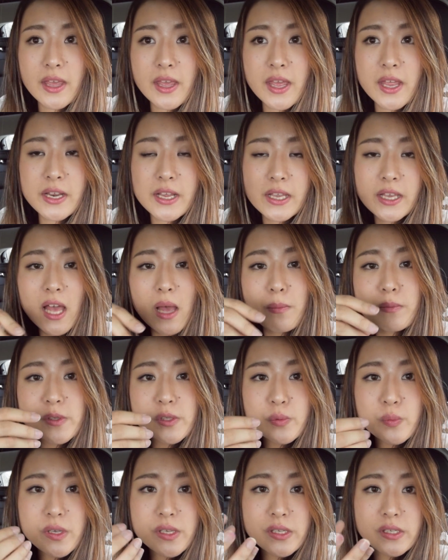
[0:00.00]
and it
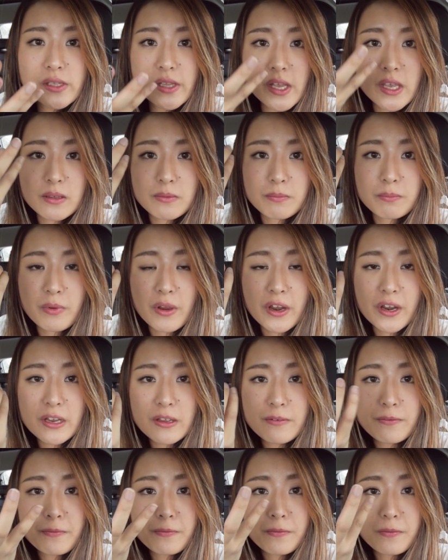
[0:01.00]
comes with like
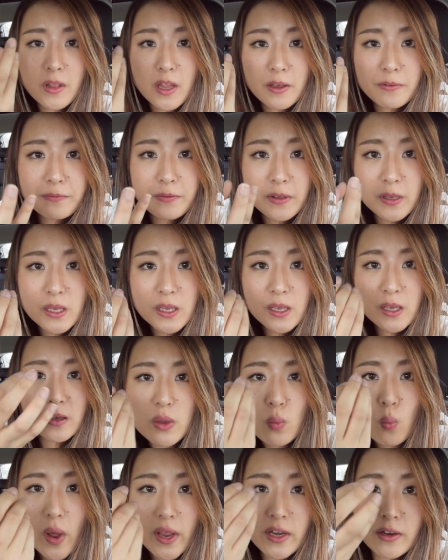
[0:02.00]
very
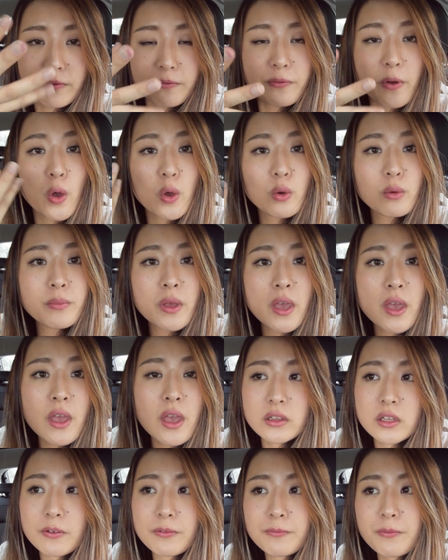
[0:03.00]
fluffy white foam.
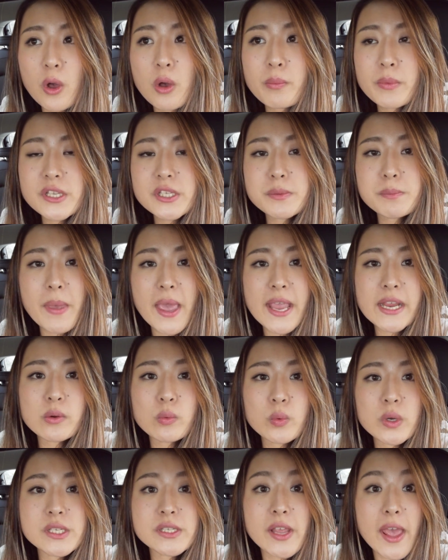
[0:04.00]
The foam is made
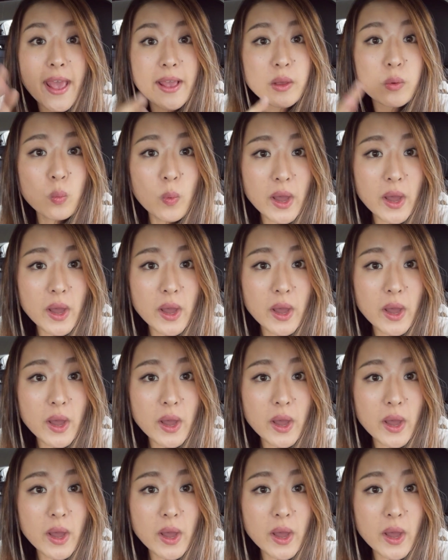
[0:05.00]
with egg